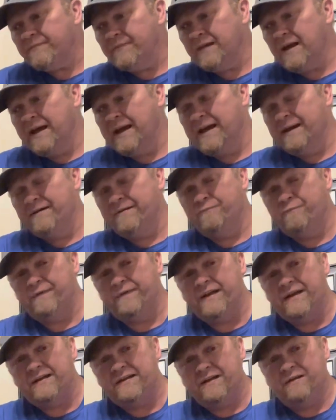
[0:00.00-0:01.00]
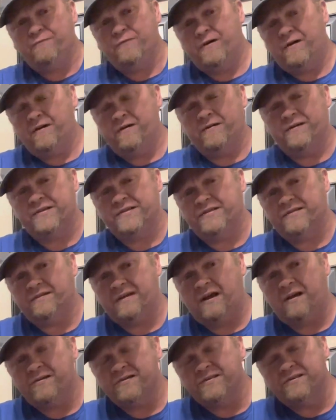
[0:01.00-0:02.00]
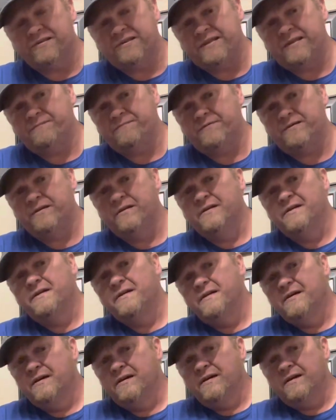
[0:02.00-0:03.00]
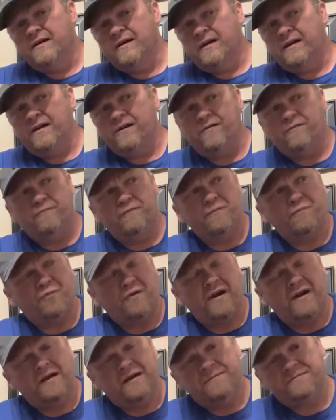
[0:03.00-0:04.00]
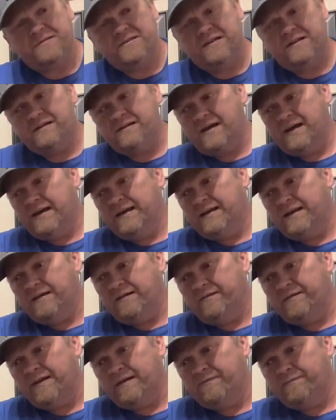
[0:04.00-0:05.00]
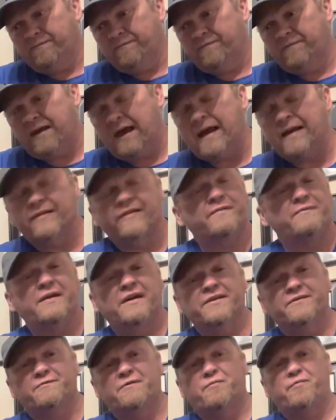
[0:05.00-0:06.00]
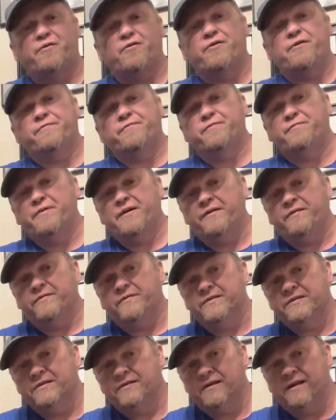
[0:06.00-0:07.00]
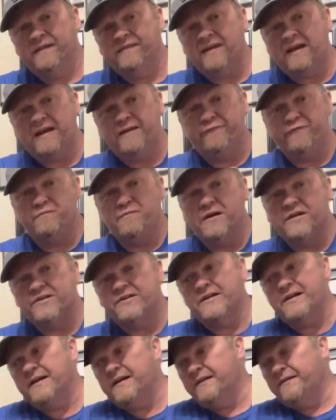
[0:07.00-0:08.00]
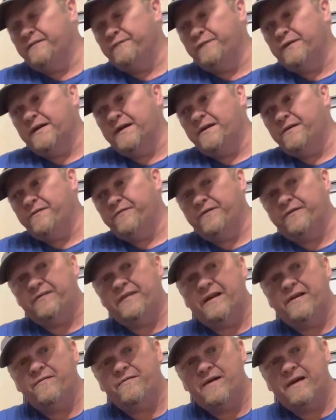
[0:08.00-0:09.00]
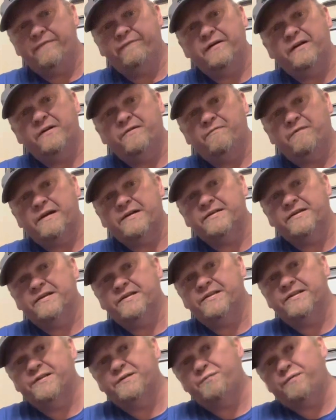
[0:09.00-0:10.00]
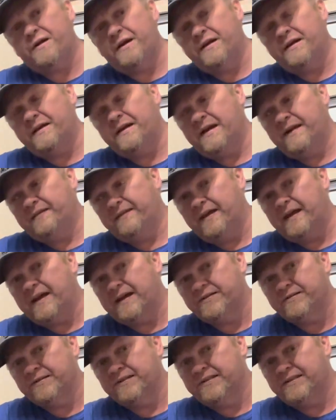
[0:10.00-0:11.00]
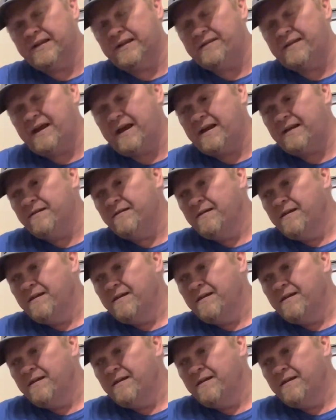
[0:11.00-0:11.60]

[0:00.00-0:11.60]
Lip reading: And when they did rehearse, they also seemed, you know, when Brian Epstein died, that to me is what broke up the Beatles. And they even mentioned it in the video that they don't have any direction since Brian died. They actually say that.